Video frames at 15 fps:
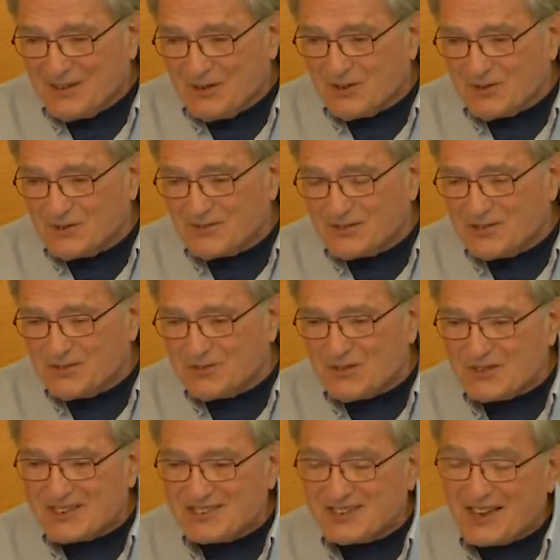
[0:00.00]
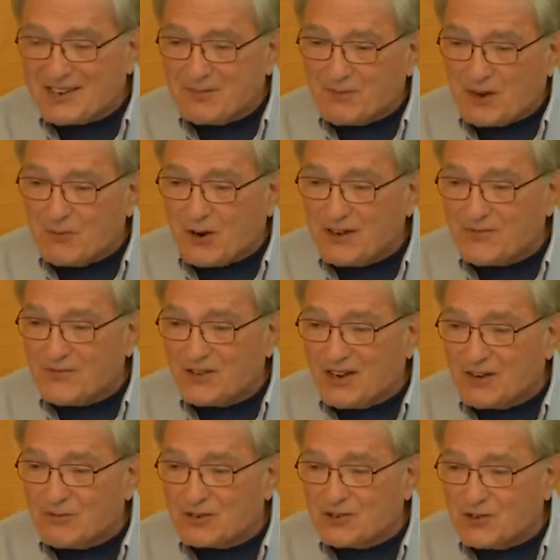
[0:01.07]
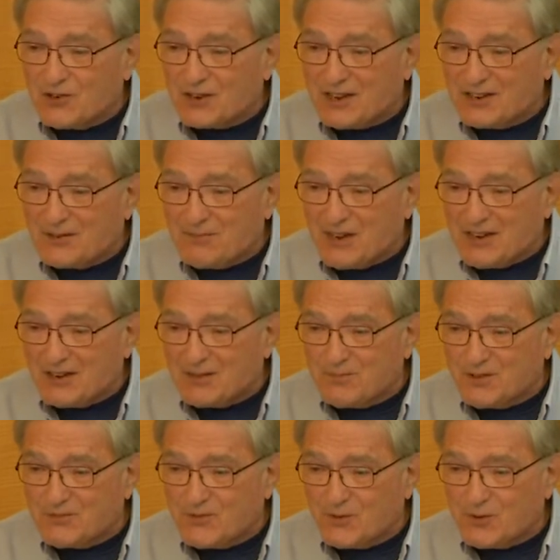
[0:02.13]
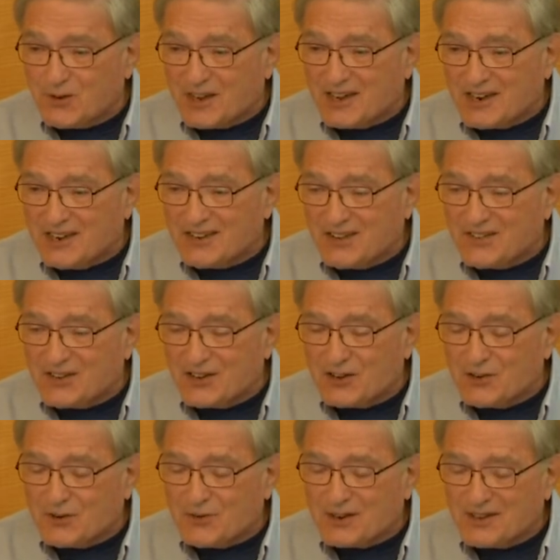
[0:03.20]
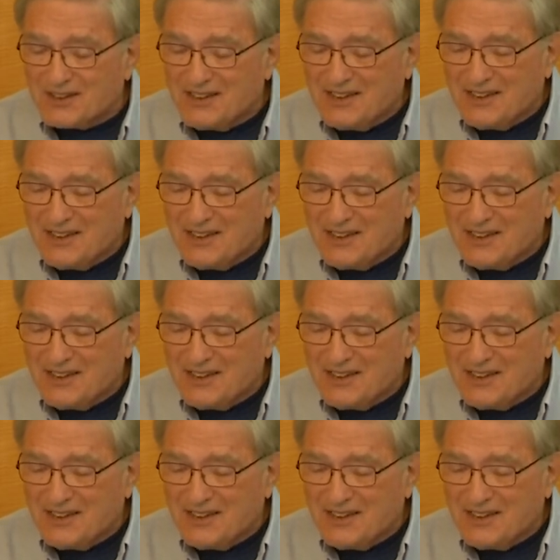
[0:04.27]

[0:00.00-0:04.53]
Well, two weeks later, my wife and I were talking about it before we got anything going.